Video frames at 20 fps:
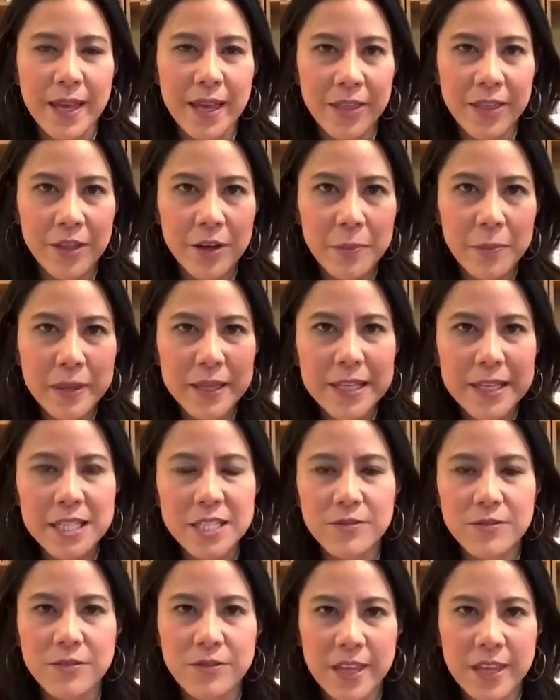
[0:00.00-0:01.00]
and there'll be a
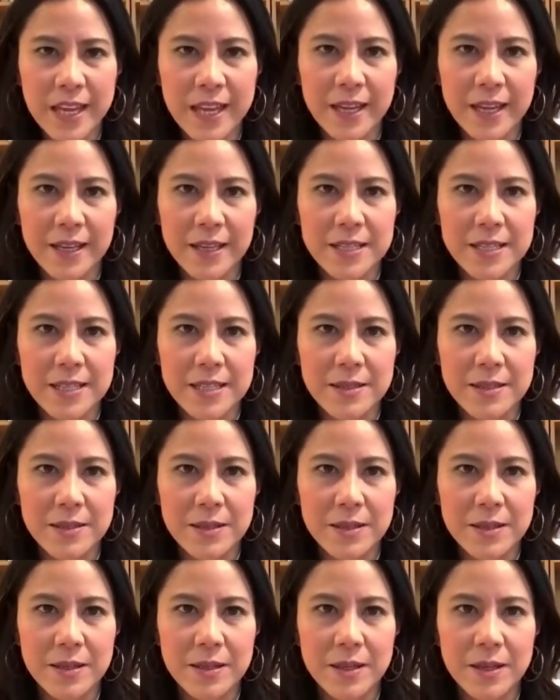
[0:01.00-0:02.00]
list of things
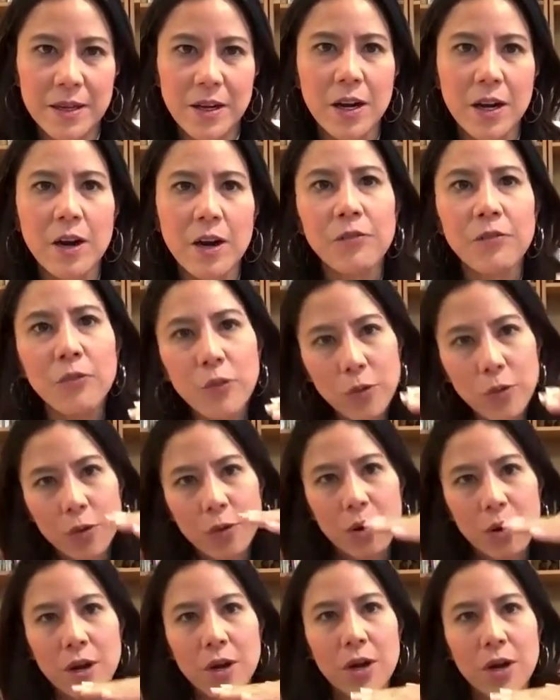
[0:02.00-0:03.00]
of
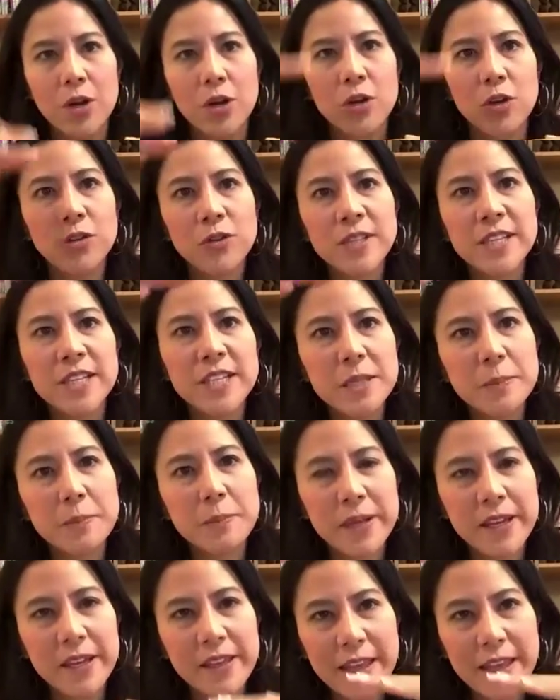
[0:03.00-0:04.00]
who you need to
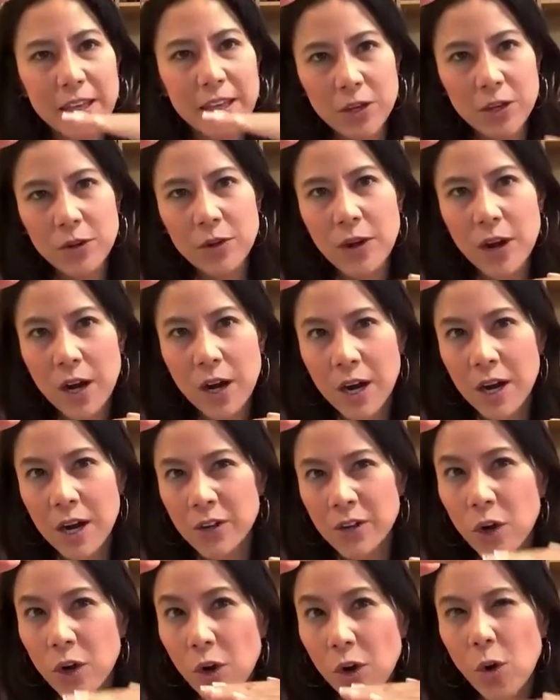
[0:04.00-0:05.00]
be that you
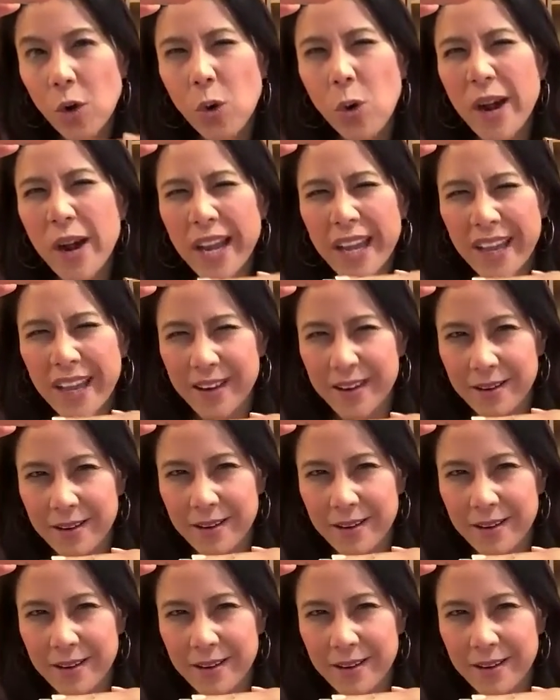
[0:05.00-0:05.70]
are not quite